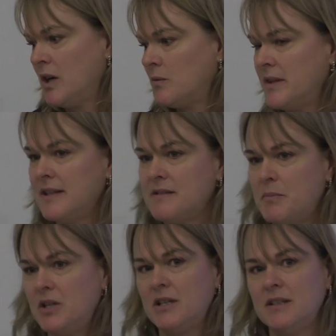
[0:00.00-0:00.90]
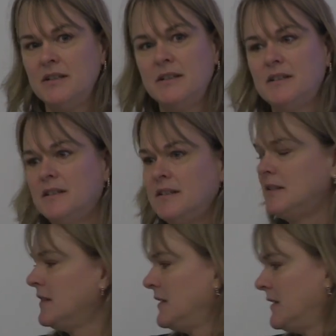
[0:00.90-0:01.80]
worked with this book?
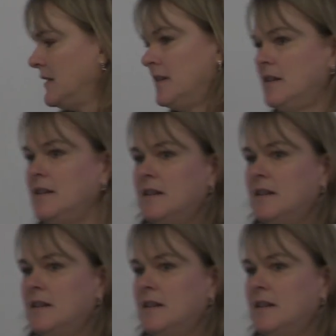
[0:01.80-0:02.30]
No, but my